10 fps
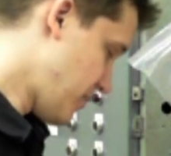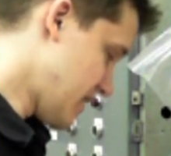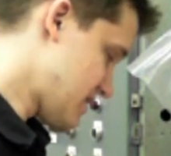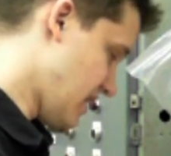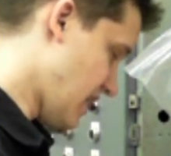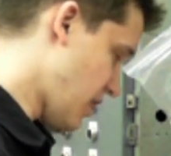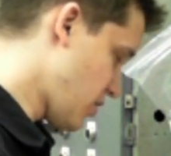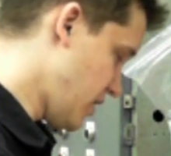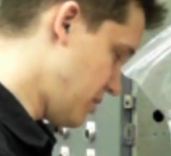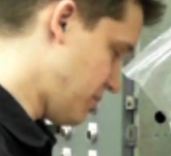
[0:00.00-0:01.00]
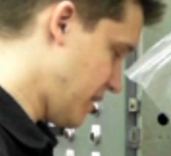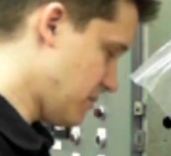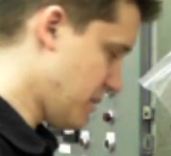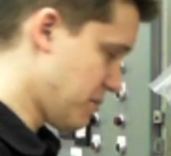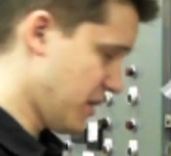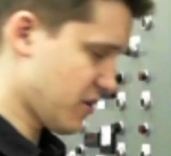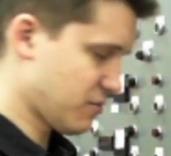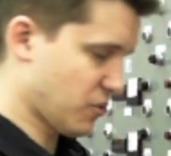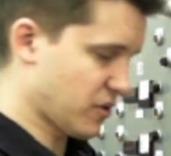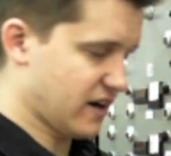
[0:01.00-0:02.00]
But uh, I'll go ahead and pick up my
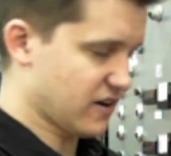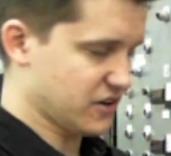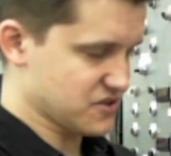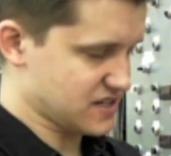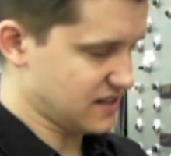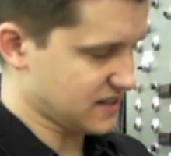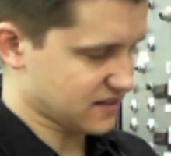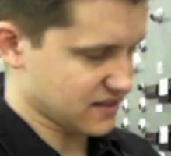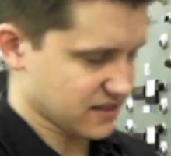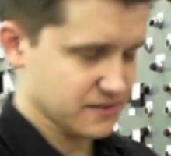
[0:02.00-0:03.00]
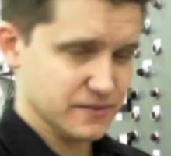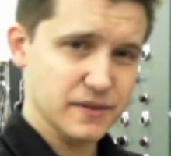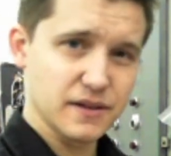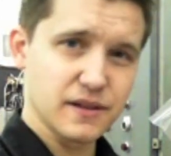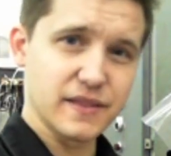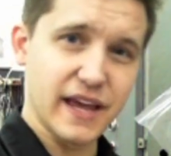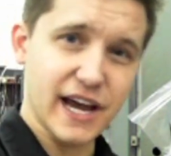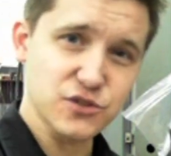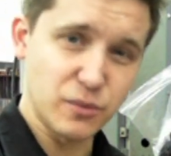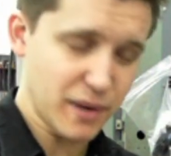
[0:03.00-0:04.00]
motherboard here, and you see that the, the
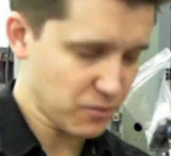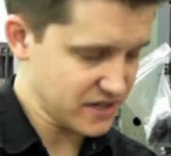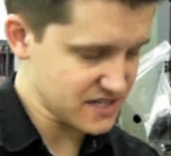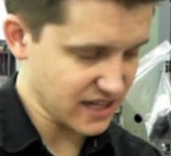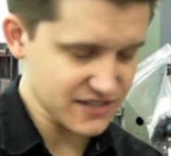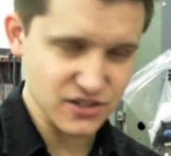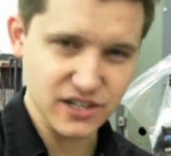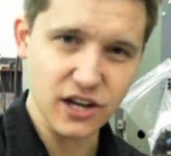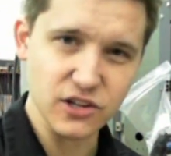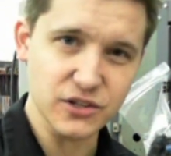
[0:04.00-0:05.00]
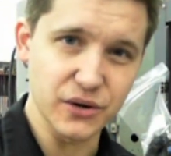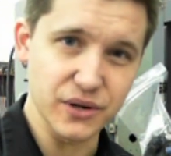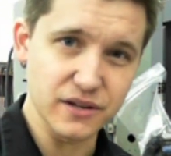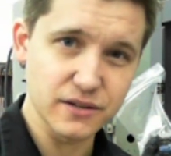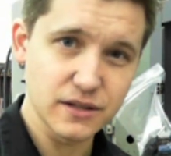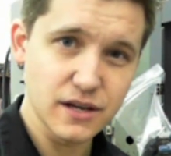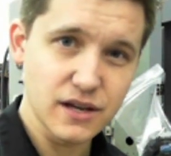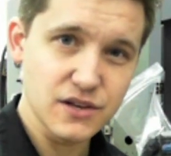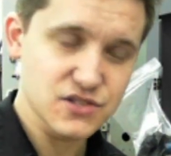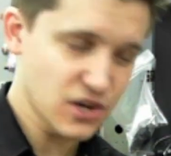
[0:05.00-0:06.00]
actual memory slots are color-coded.
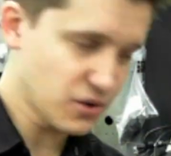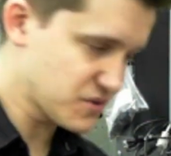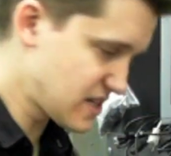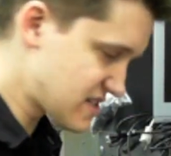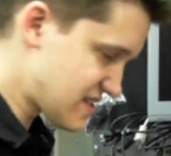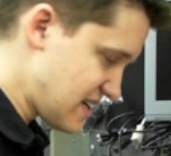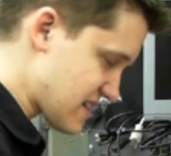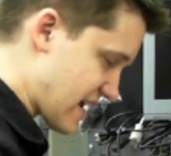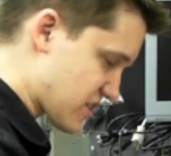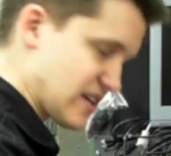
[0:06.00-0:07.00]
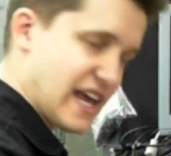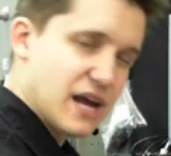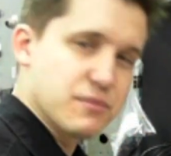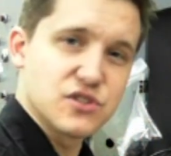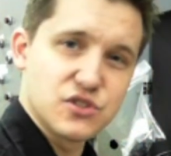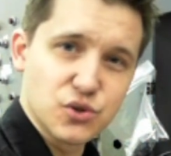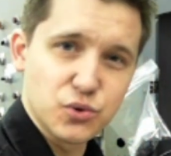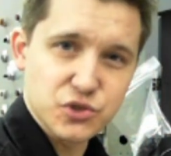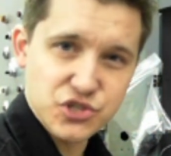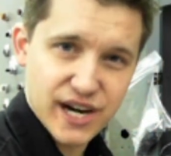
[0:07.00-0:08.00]
So since these actually came as a
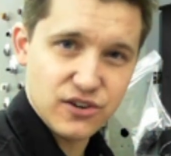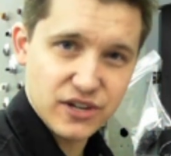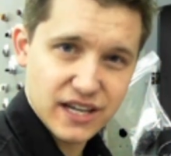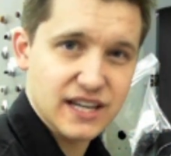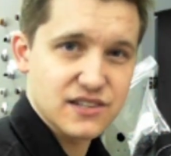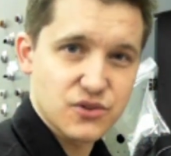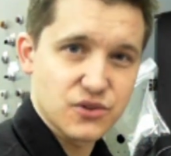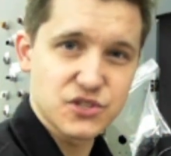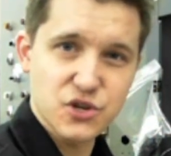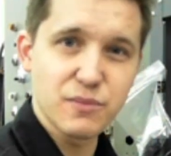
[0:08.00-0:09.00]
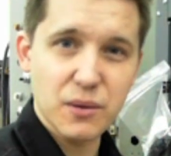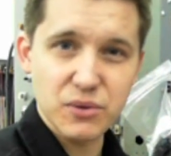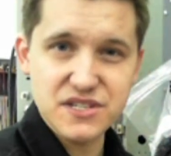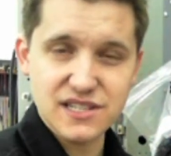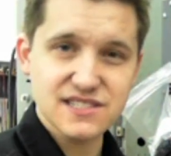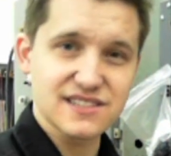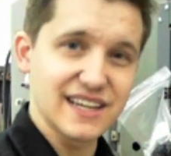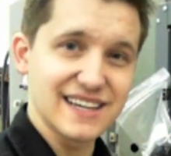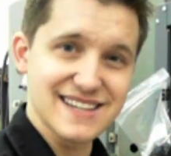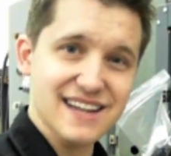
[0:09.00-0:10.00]
dual channel kit, so they're two memory sticks of the
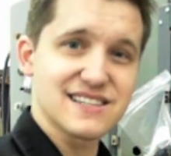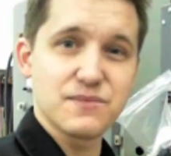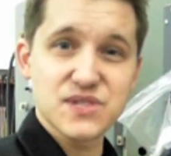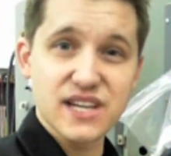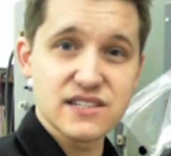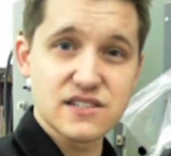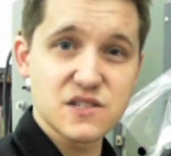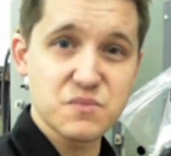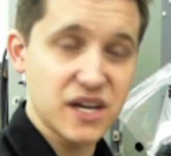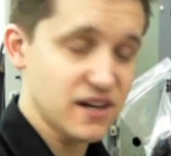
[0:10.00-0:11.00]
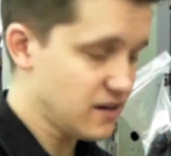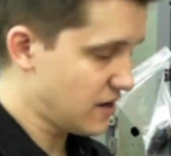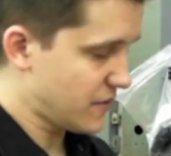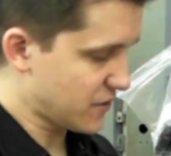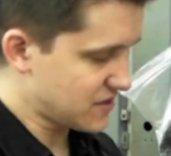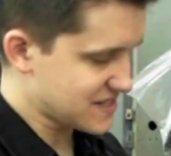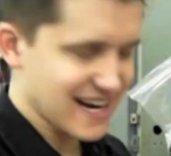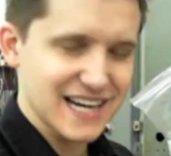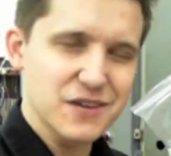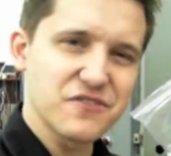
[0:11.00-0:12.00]
exact same size and speed, they're
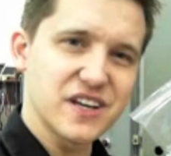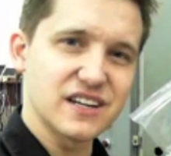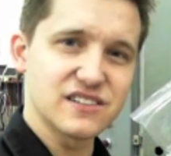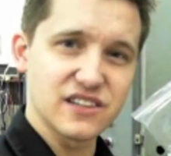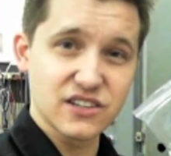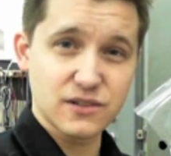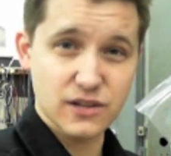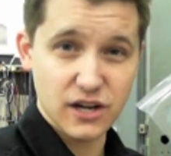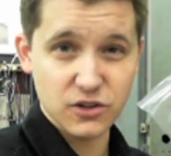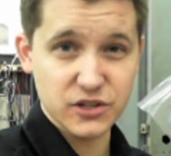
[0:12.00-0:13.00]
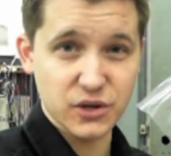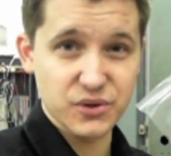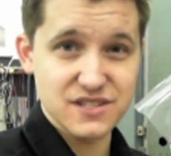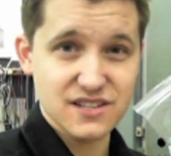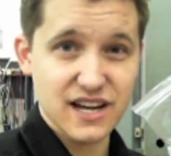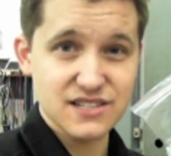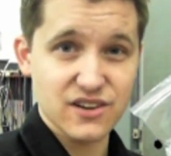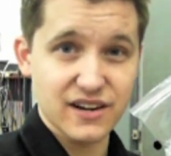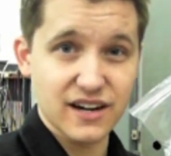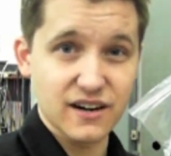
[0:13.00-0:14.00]
designed to fit into the color-coded slots
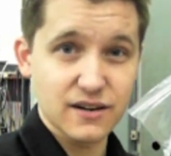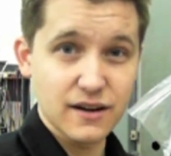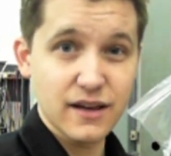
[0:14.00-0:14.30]
on here.